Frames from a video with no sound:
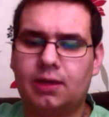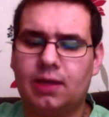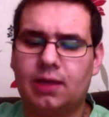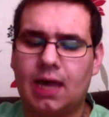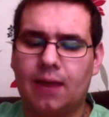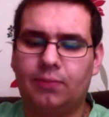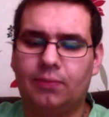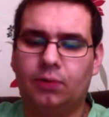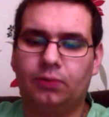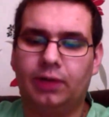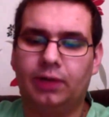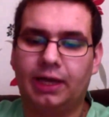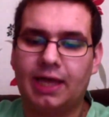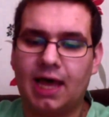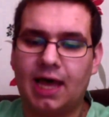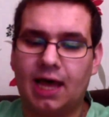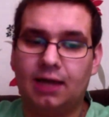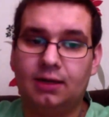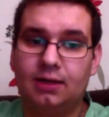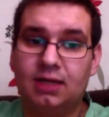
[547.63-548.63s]
camera when I
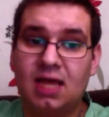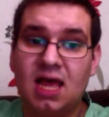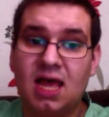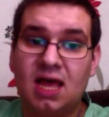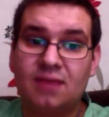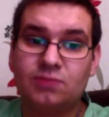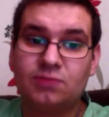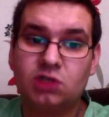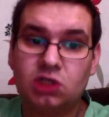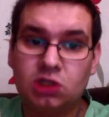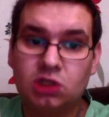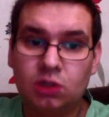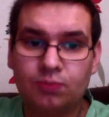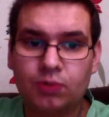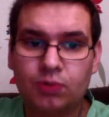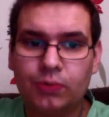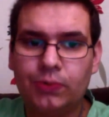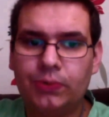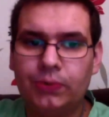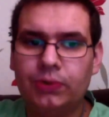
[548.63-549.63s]
can. I'm still
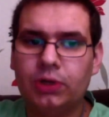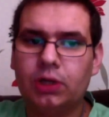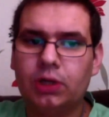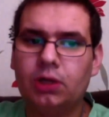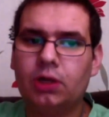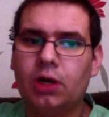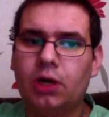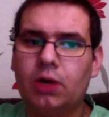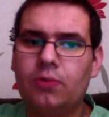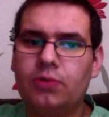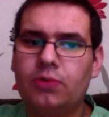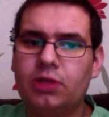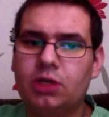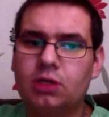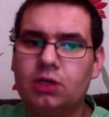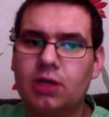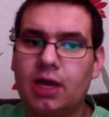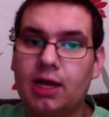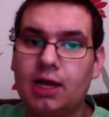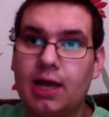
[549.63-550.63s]
probably going to go with
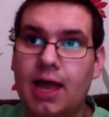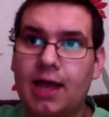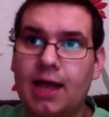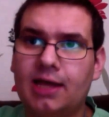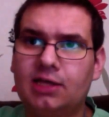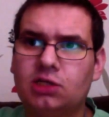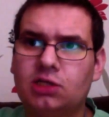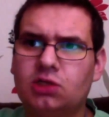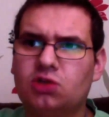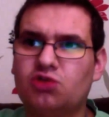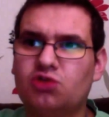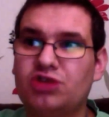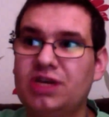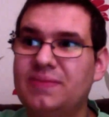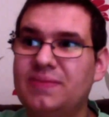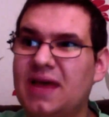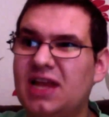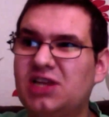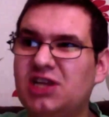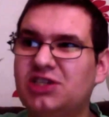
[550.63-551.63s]
the
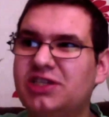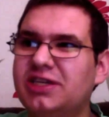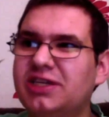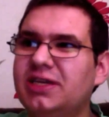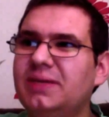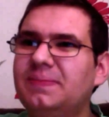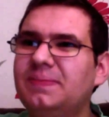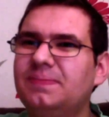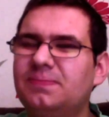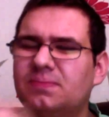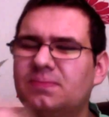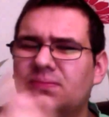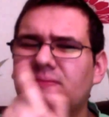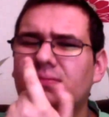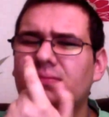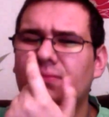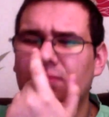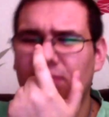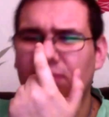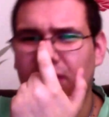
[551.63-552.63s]
Extreme HD
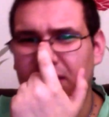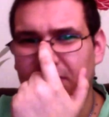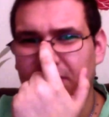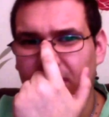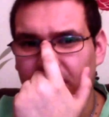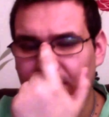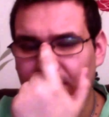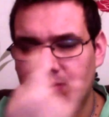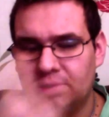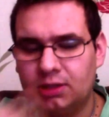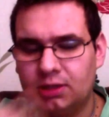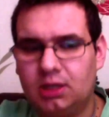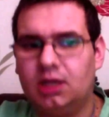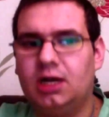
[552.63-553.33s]
at the moment.